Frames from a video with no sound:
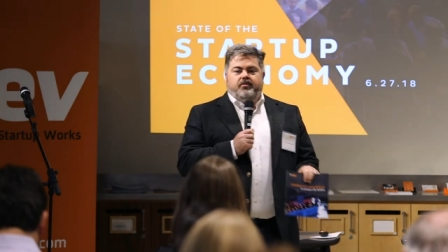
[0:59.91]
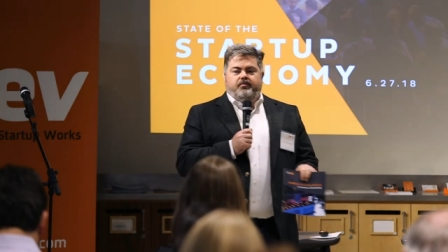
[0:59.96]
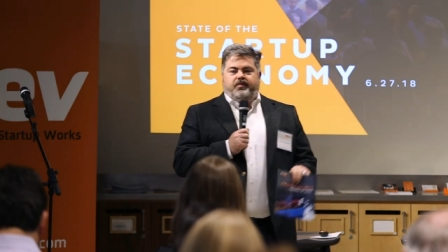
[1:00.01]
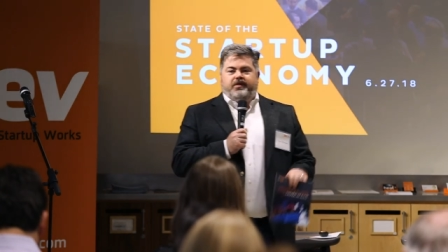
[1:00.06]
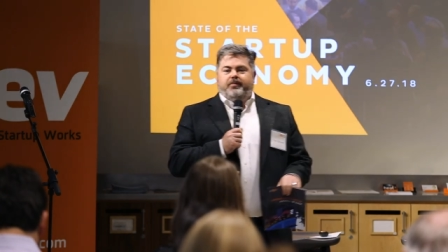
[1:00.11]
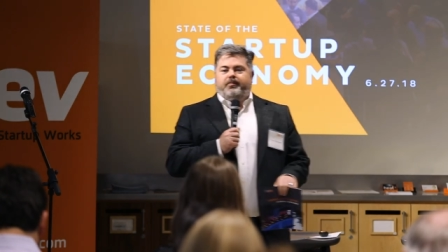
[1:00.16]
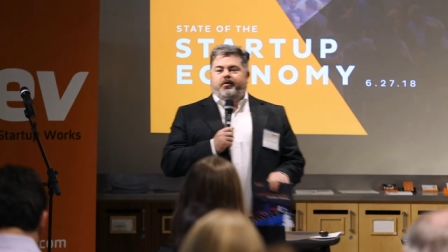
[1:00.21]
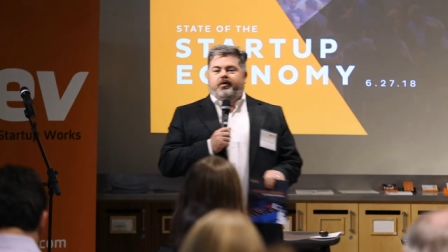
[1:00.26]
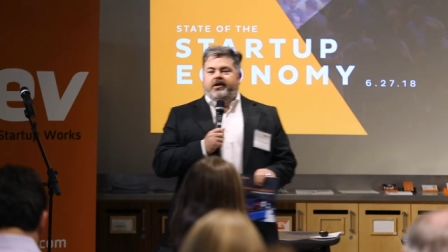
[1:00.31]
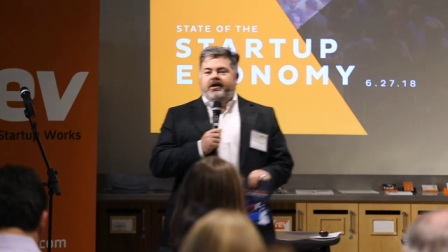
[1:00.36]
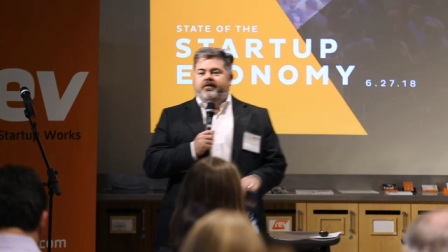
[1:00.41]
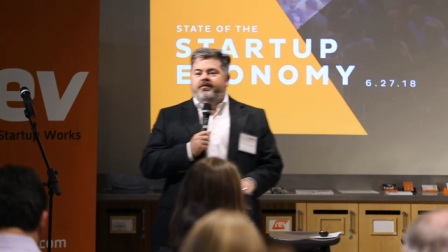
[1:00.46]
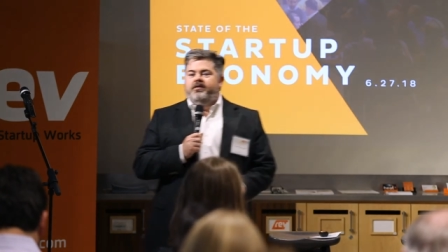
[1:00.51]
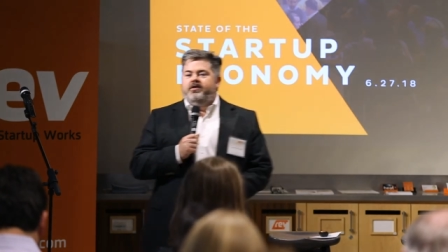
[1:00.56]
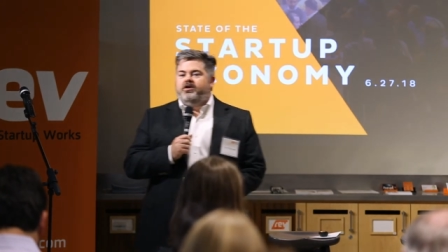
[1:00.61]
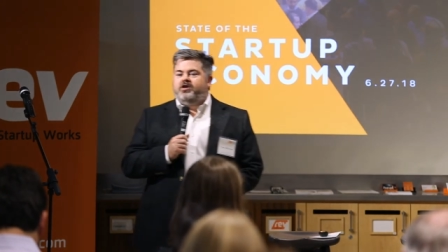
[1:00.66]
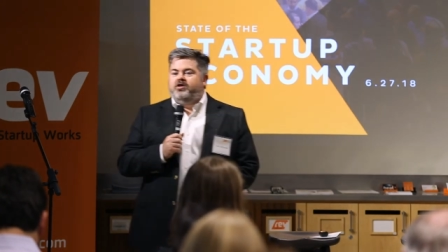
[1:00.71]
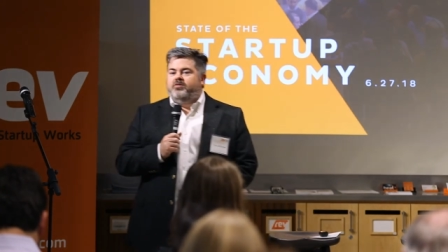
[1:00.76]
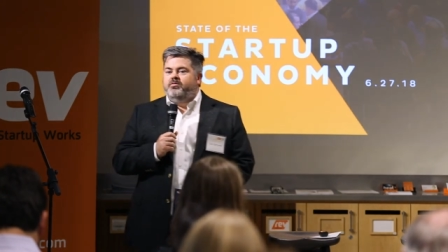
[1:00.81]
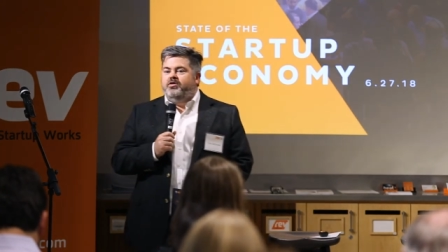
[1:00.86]
people in
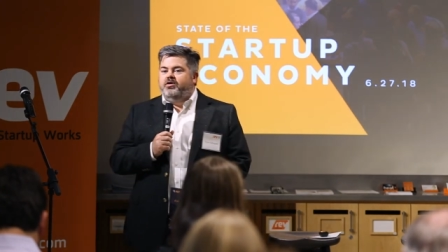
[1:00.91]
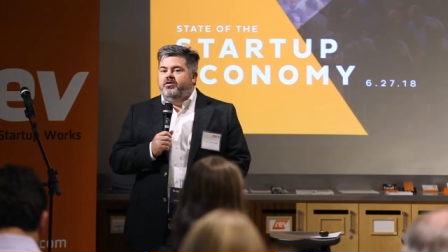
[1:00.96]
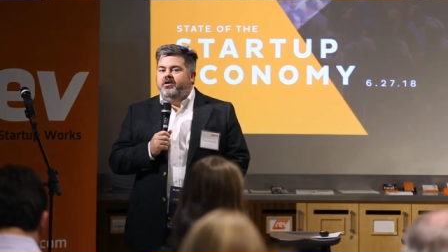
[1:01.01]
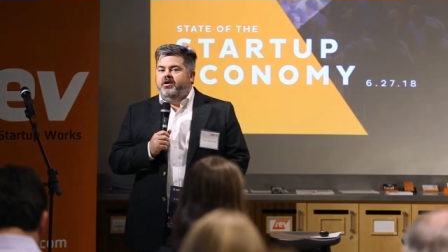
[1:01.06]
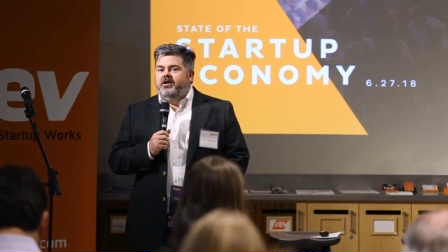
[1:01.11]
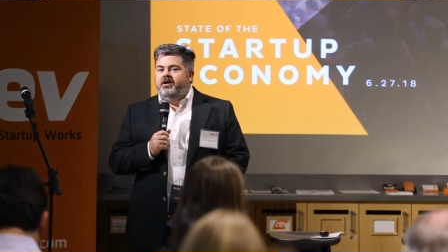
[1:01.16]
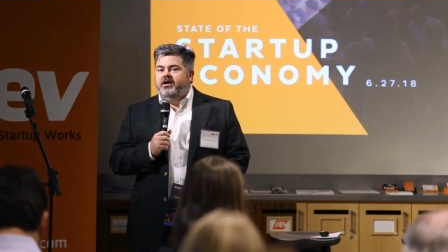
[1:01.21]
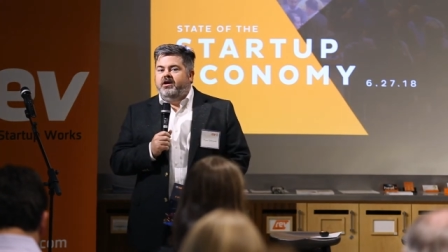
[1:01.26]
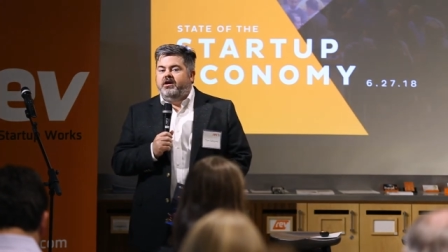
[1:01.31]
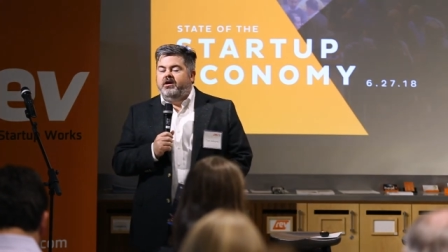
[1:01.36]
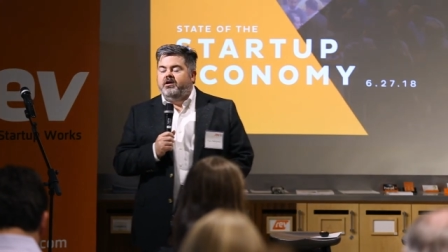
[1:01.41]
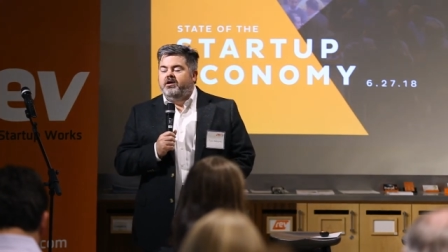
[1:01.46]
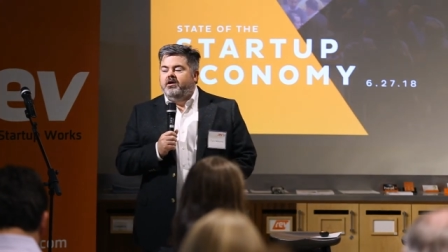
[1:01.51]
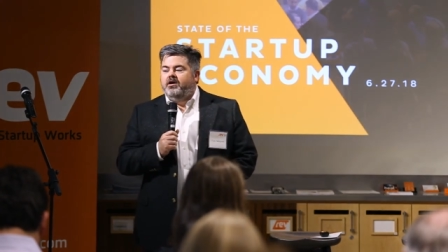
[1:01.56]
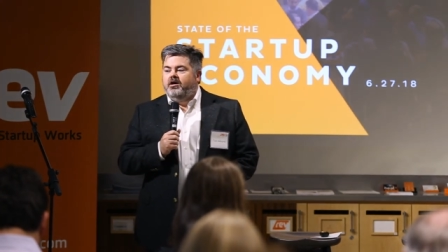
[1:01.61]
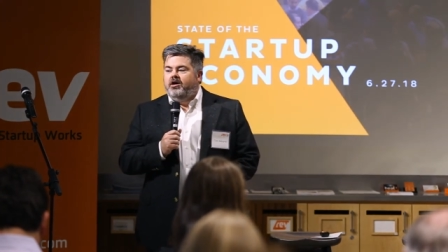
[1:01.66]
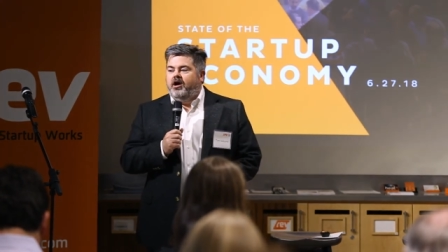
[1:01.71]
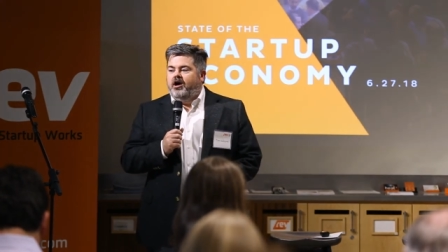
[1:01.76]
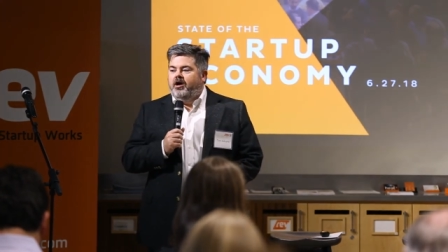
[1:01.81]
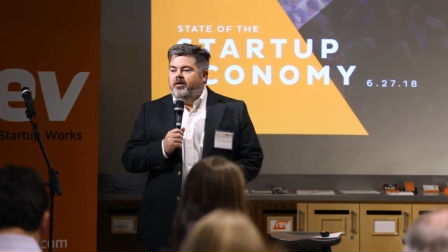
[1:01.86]
the community
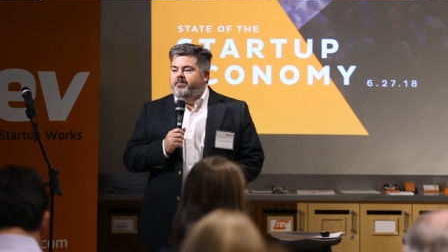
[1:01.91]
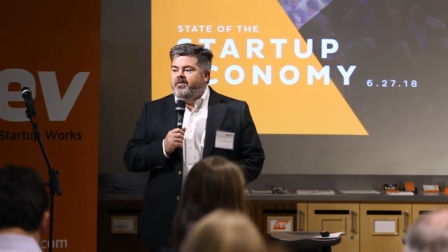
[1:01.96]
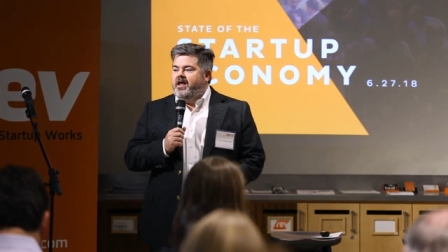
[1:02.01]
uh,